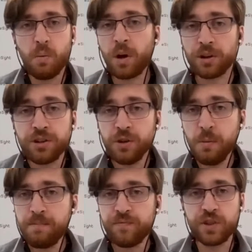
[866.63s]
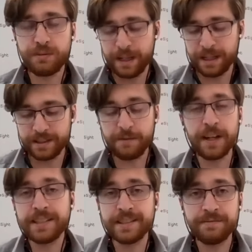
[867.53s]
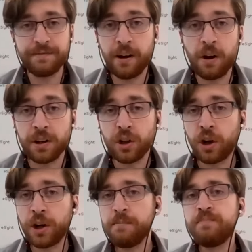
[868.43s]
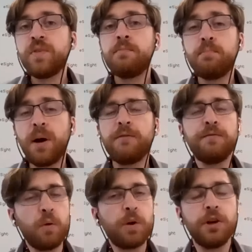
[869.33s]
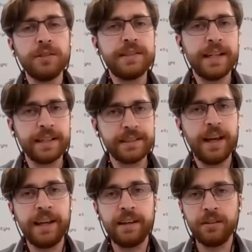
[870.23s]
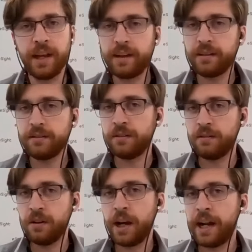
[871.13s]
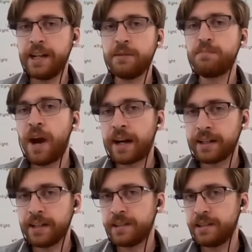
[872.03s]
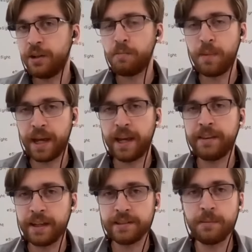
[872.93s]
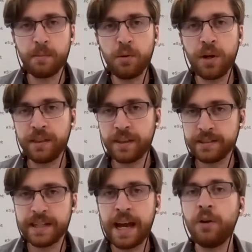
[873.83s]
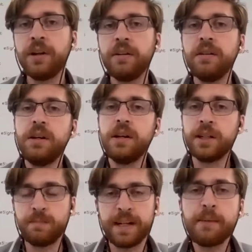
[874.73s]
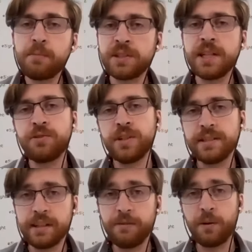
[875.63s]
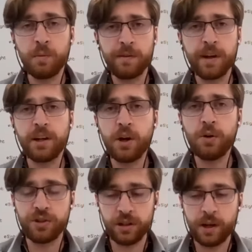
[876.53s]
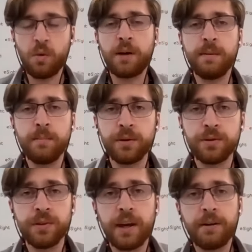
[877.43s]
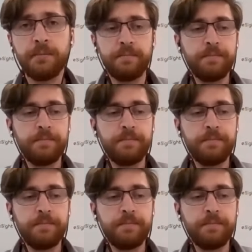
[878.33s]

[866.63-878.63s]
1 or 2, just because the device isn't very hard to learn. But for those things like, all right, I need to practice, picking things up and putting things down, because my depth perception is different. We've got a coach to like walk people through that.